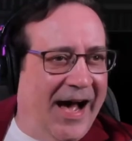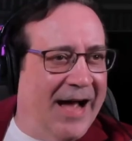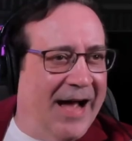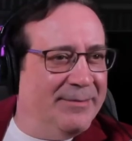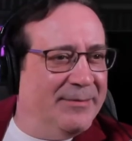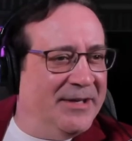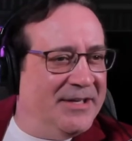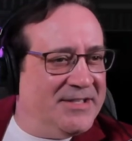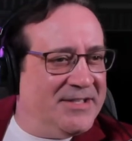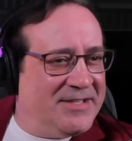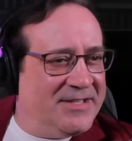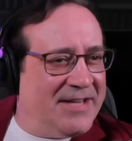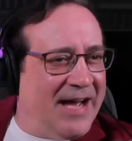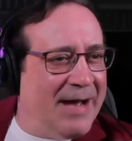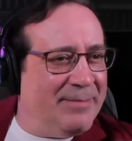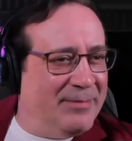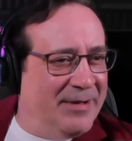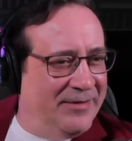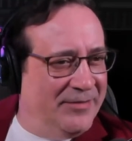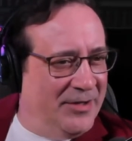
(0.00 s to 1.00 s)
I'm going to
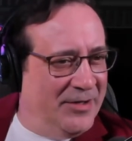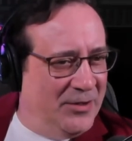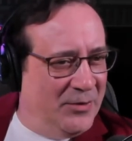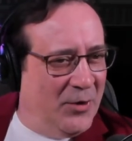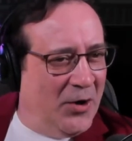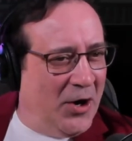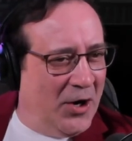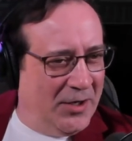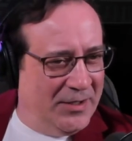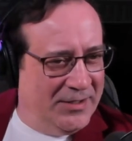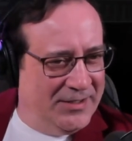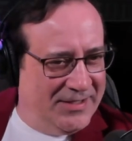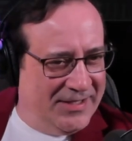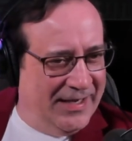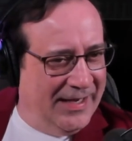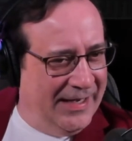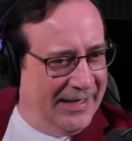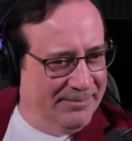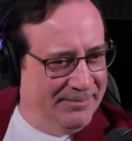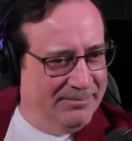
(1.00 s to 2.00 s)
stop giving you a hard
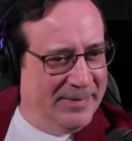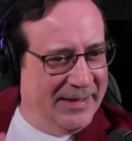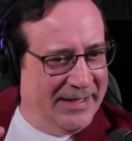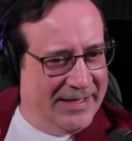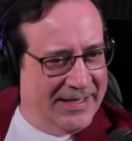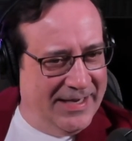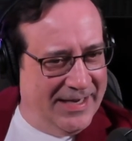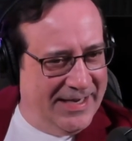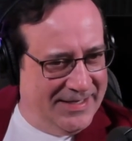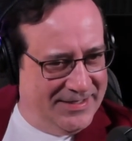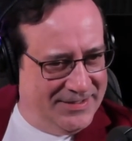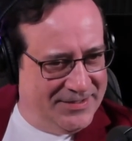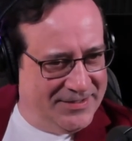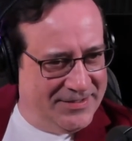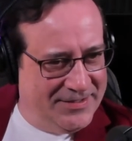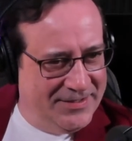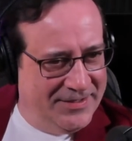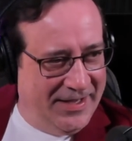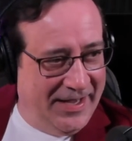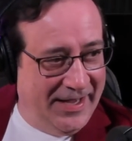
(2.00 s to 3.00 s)
time
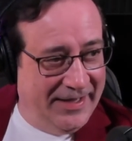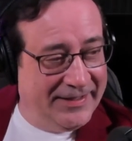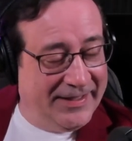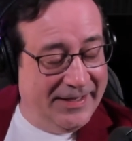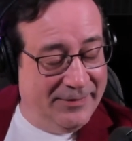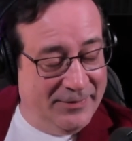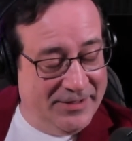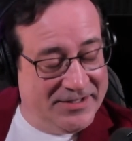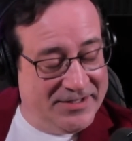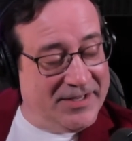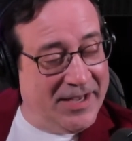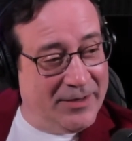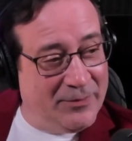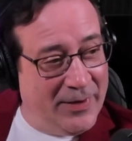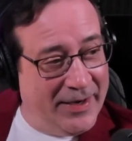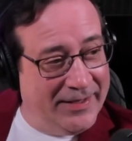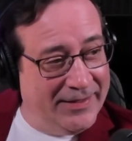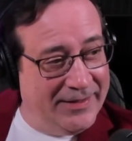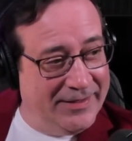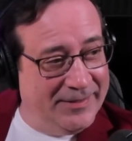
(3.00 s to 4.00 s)
because, and can we segue
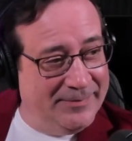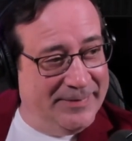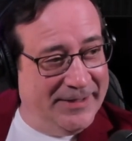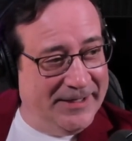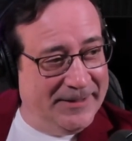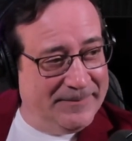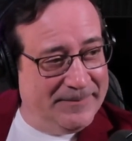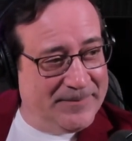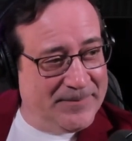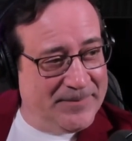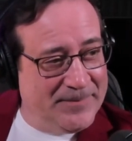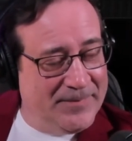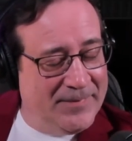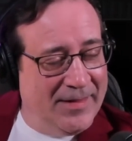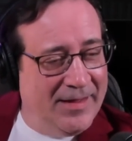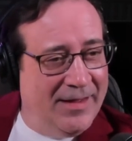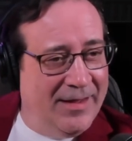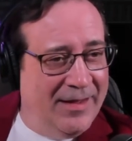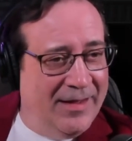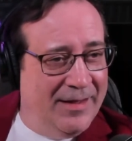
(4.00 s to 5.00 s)
a little bit? Right
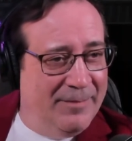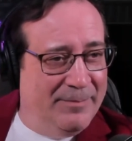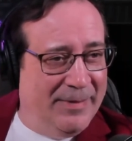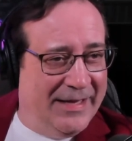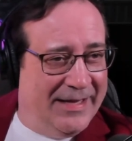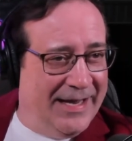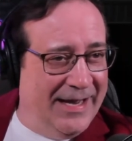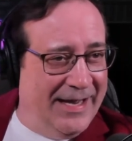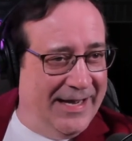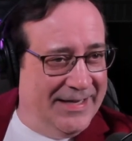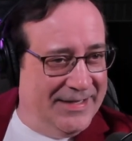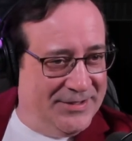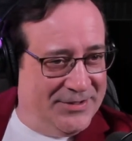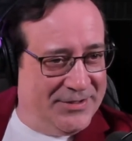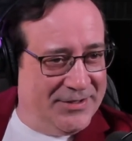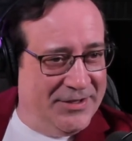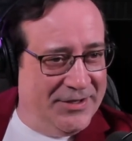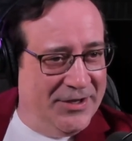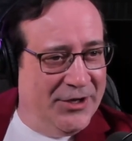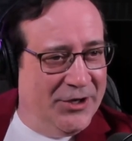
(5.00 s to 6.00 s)

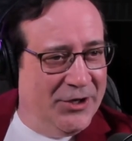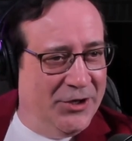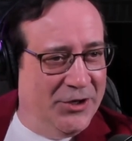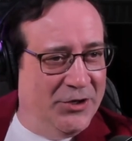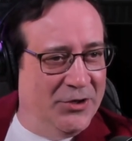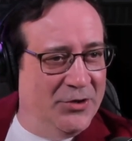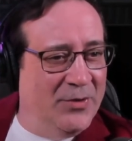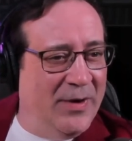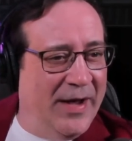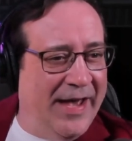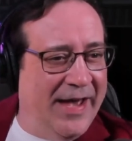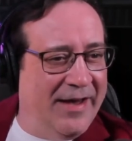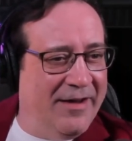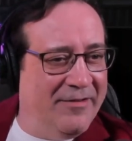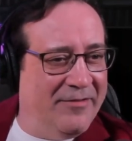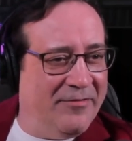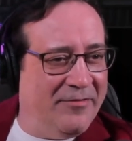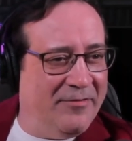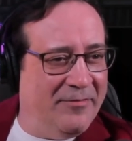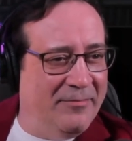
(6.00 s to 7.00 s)
because you
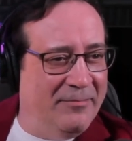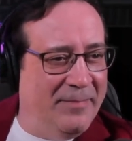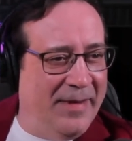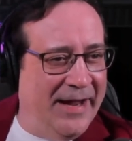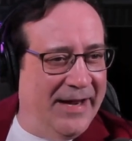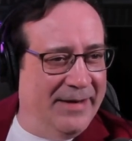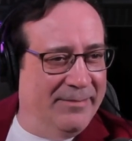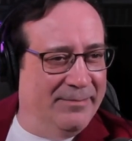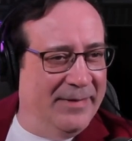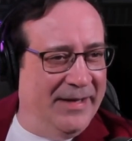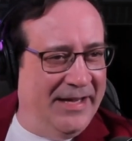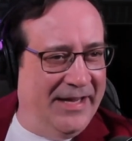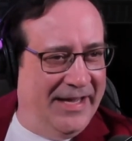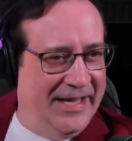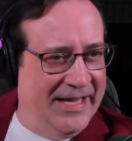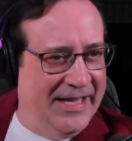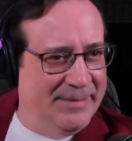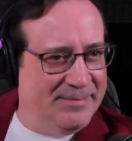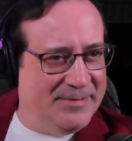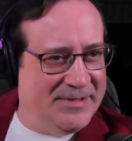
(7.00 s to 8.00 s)
have made me
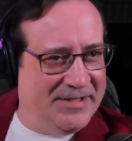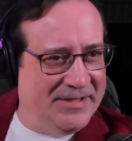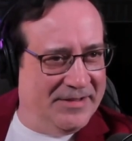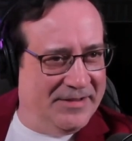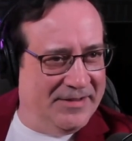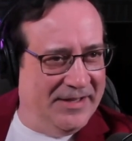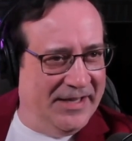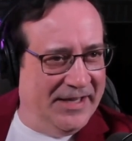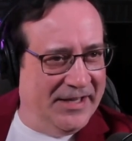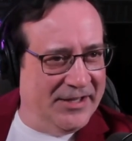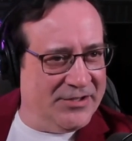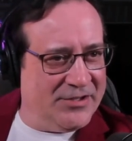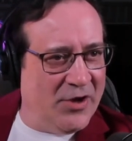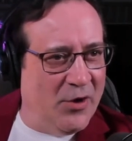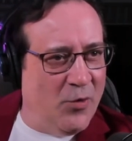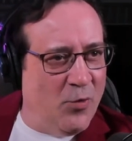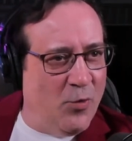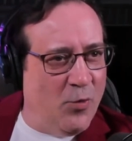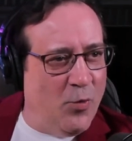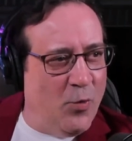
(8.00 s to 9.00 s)
hip to things
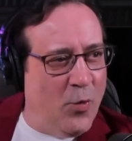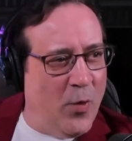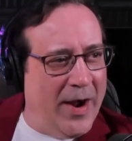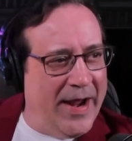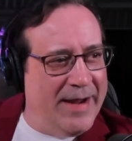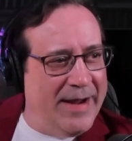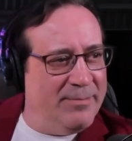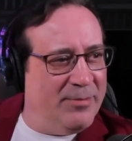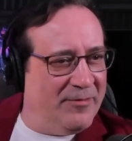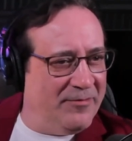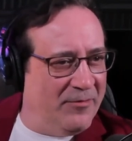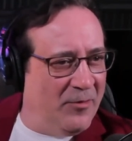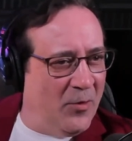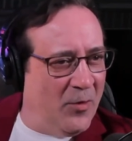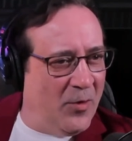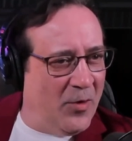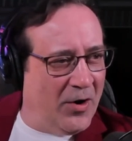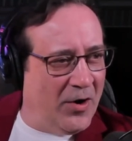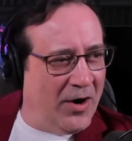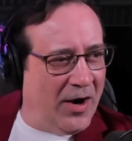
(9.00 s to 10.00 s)
way
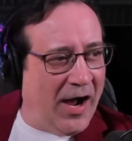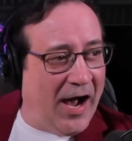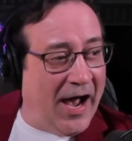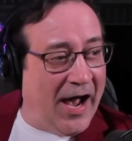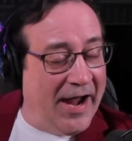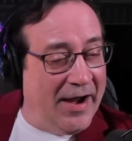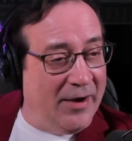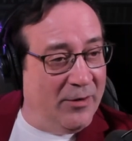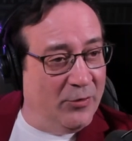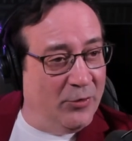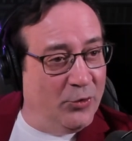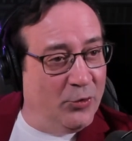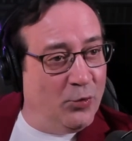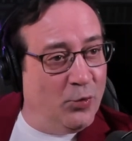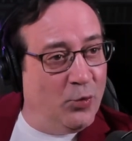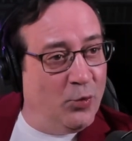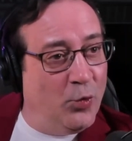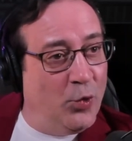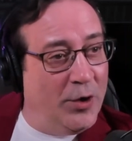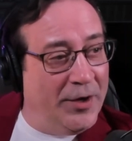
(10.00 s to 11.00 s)
before I
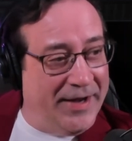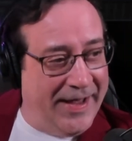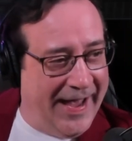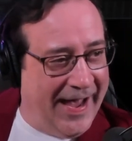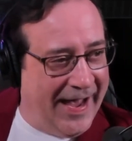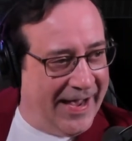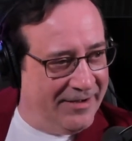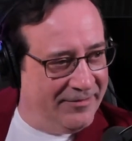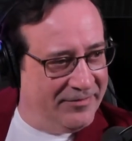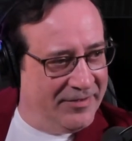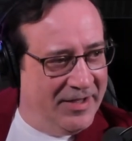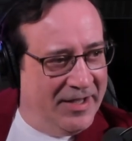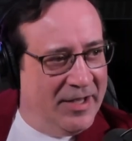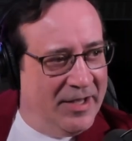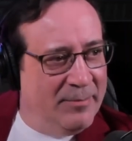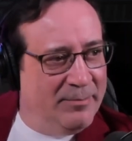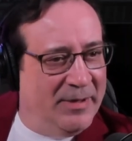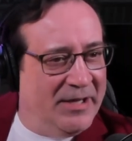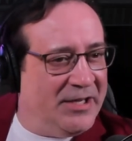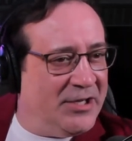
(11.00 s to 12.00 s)
would have,
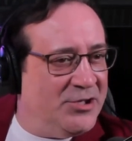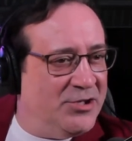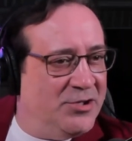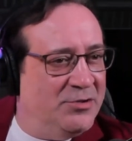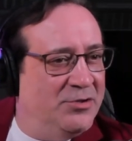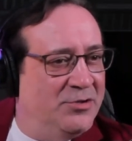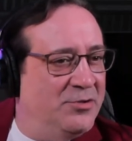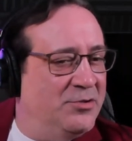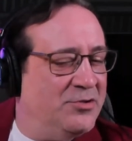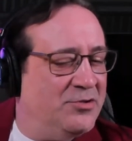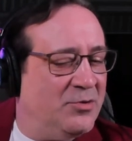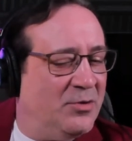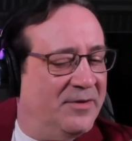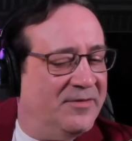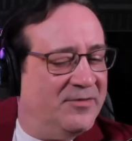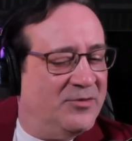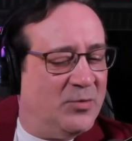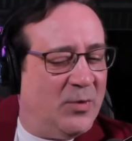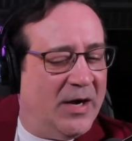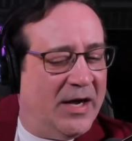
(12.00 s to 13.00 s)
because you do sort
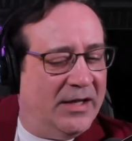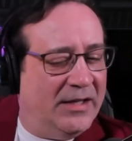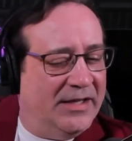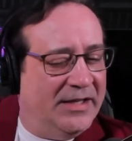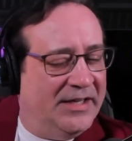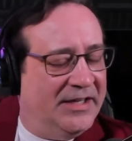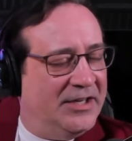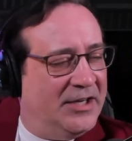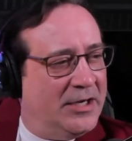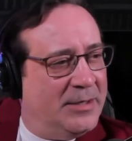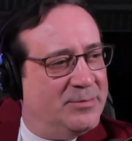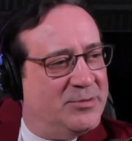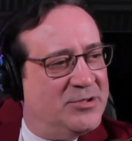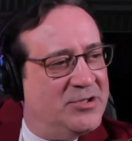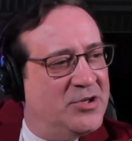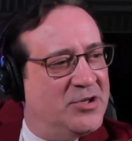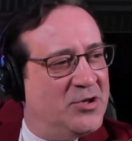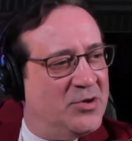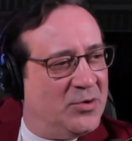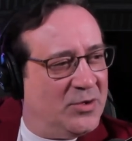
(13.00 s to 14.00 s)
of dwell in
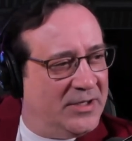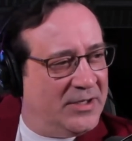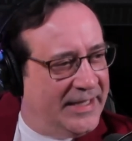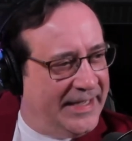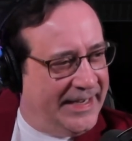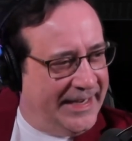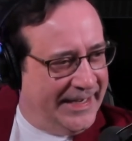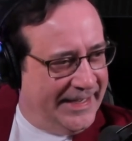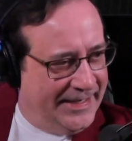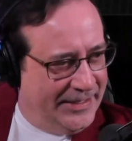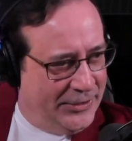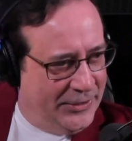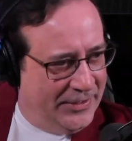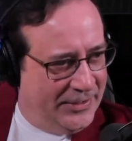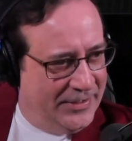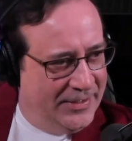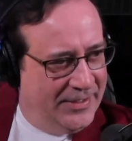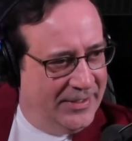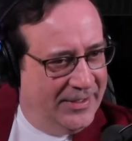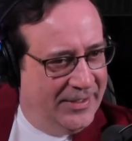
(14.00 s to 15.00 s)
obscure land
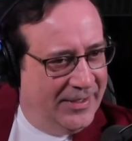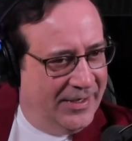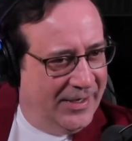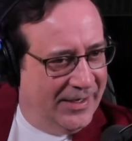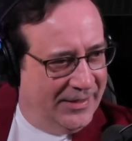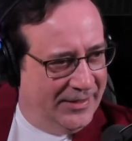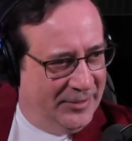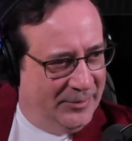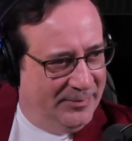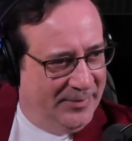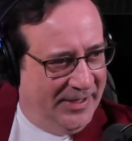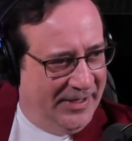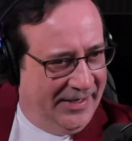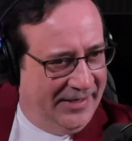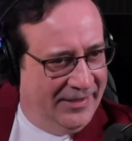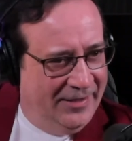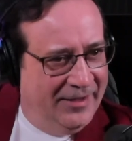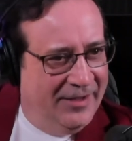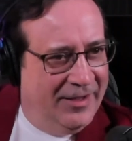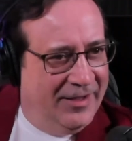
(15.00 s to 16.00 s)
mm-hmm. a little
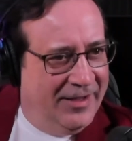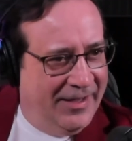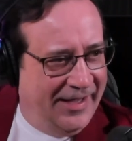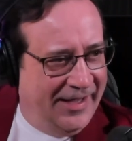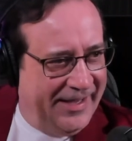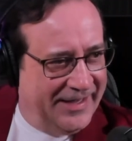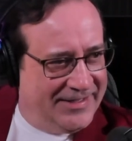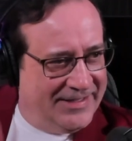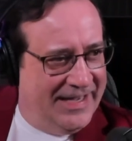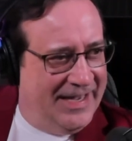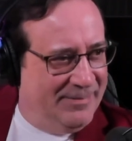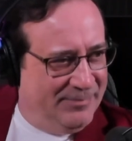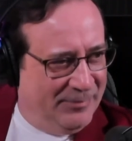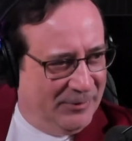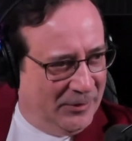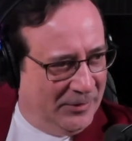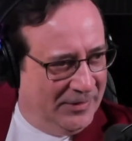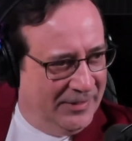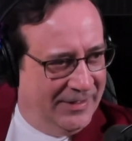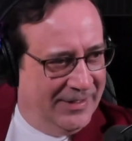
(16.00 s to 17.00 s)
bit.
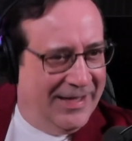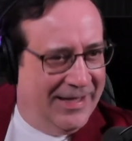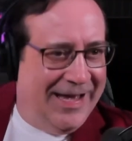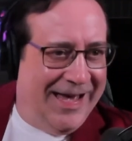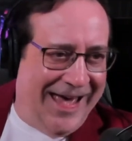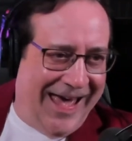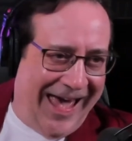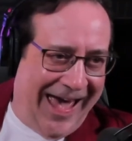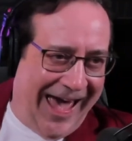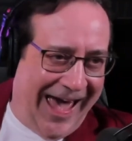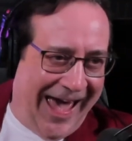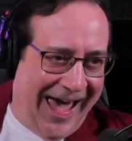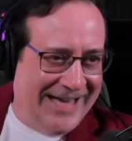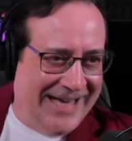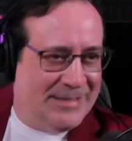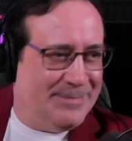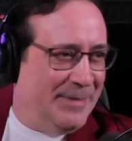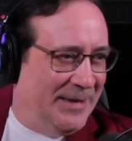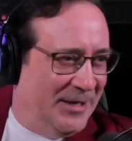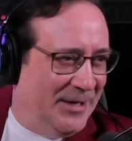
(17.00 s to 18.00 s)
Example
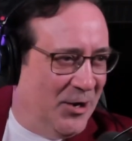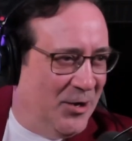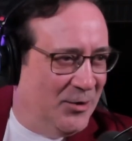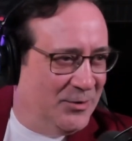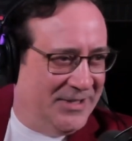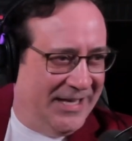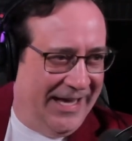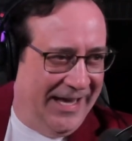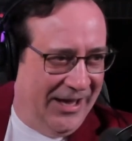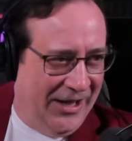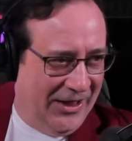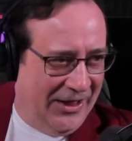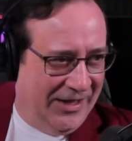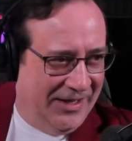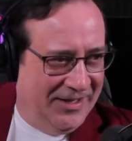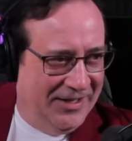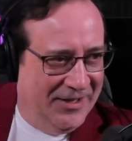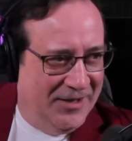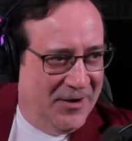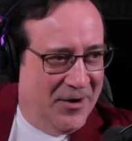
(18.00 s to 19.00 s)
Hazbin
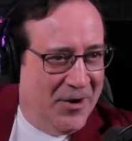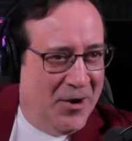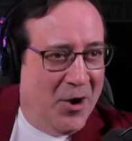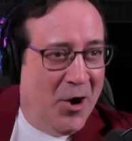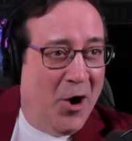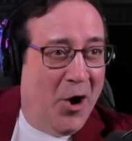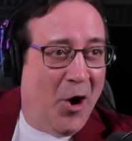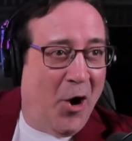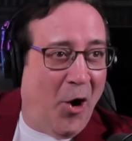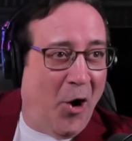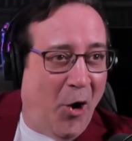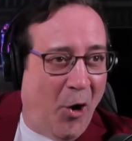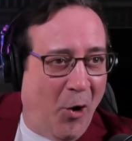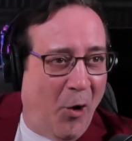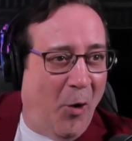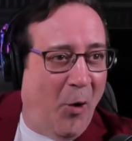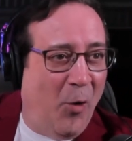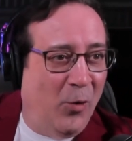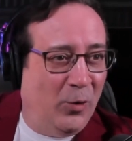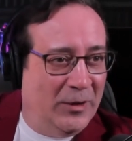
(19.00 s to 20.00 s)
Hotel. Right.
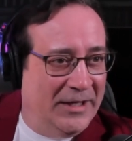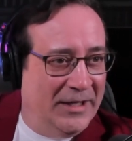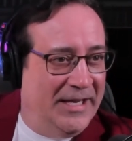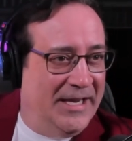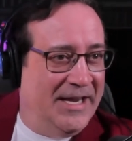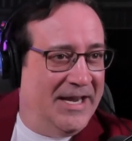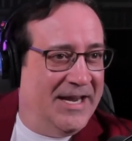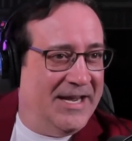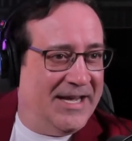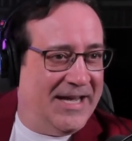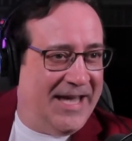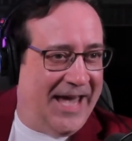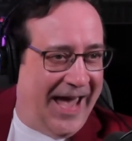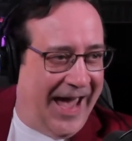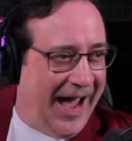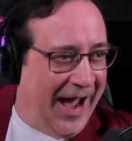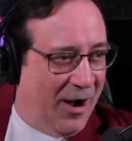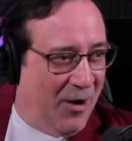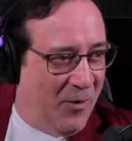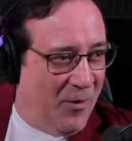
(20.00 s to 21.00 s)
Holy
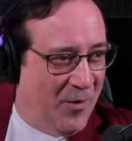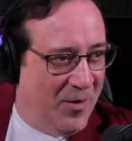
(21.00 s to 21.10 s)
cow.